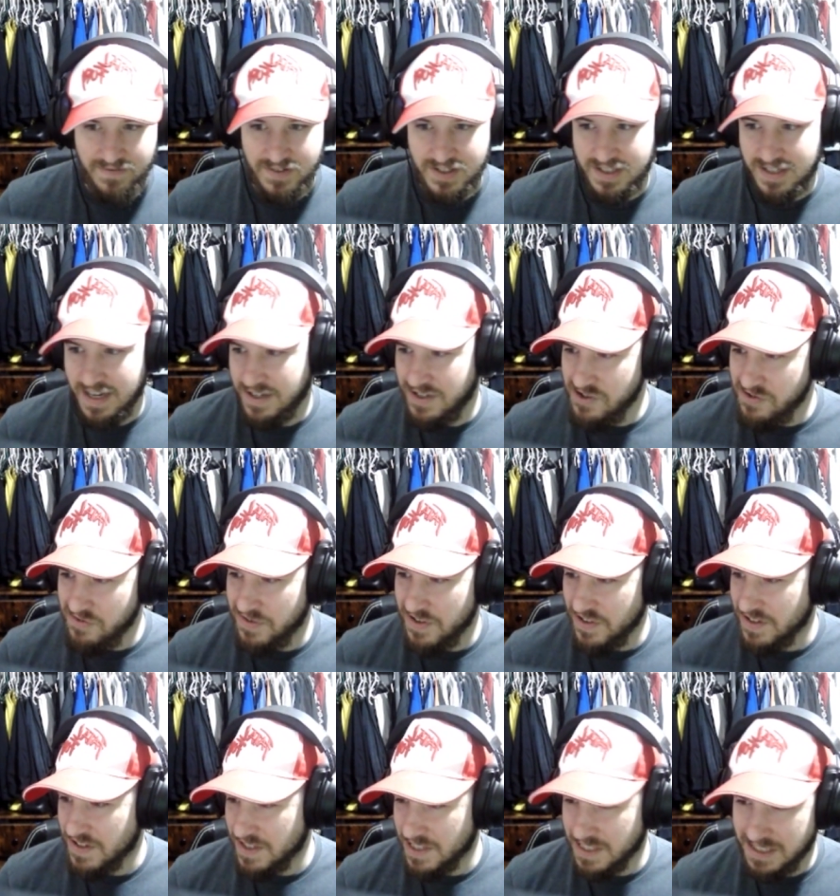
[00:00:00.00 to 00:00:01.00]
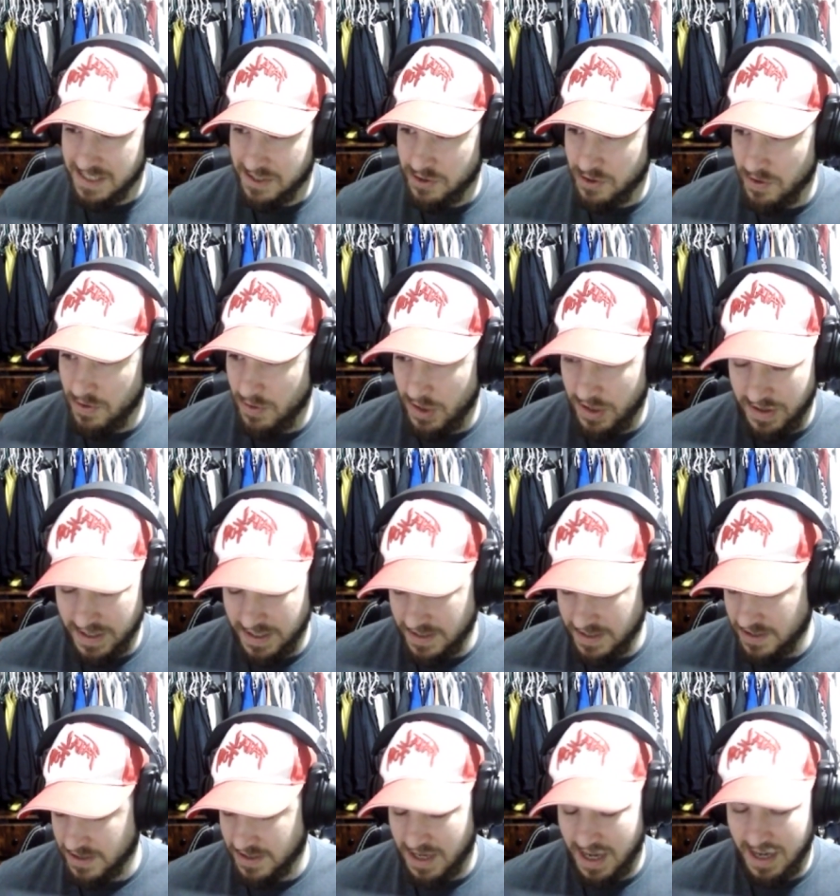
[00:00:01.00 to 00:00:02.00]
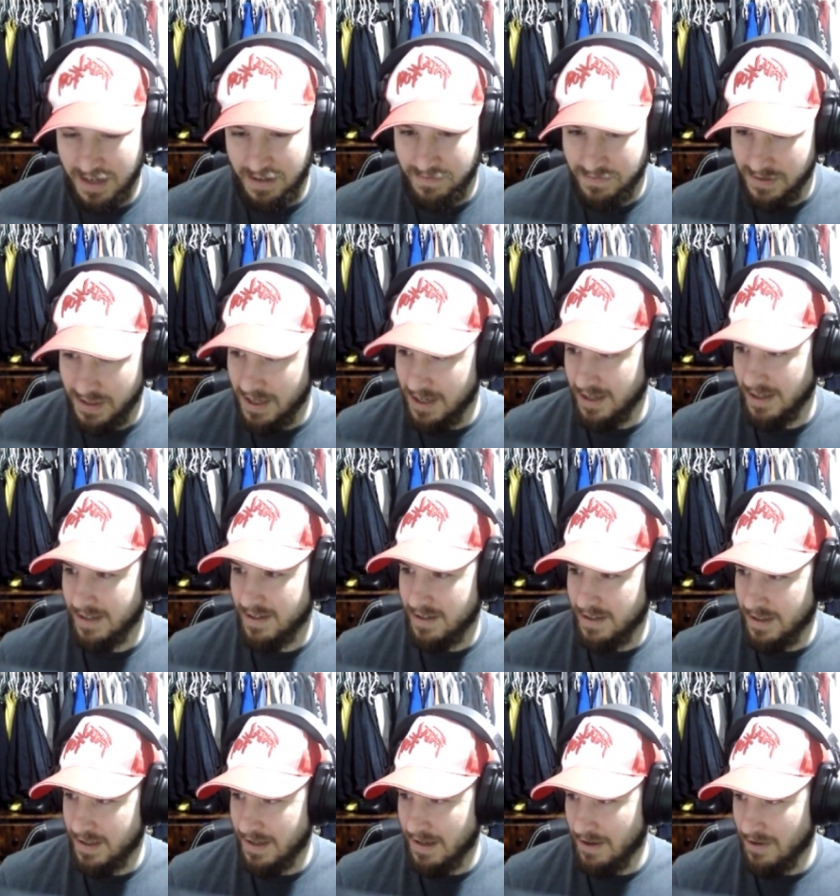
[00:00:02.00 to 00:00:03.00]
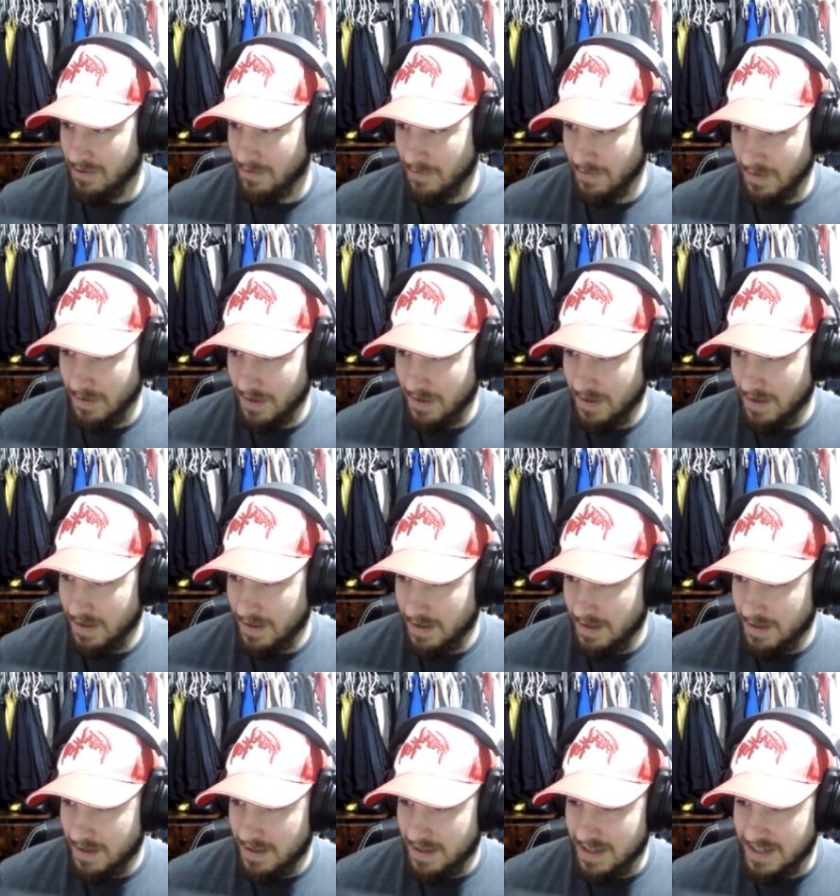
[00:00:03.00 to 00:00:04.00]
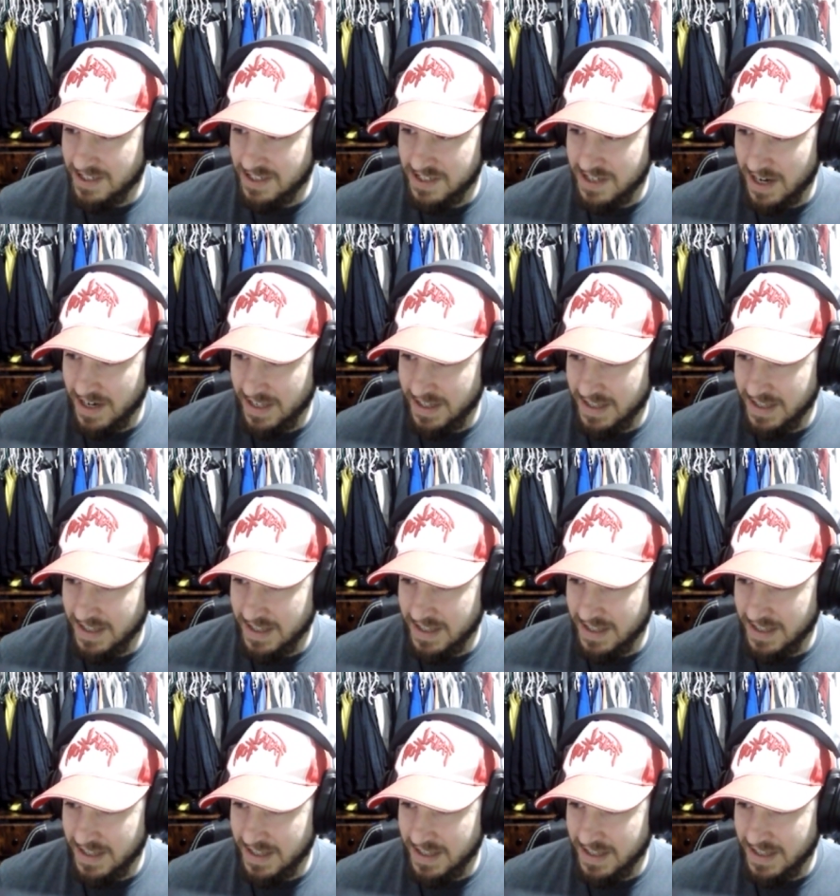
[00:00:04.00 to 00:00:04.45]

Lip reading: to say. Do you think that this is true? Or do you think it's just kind of like, a study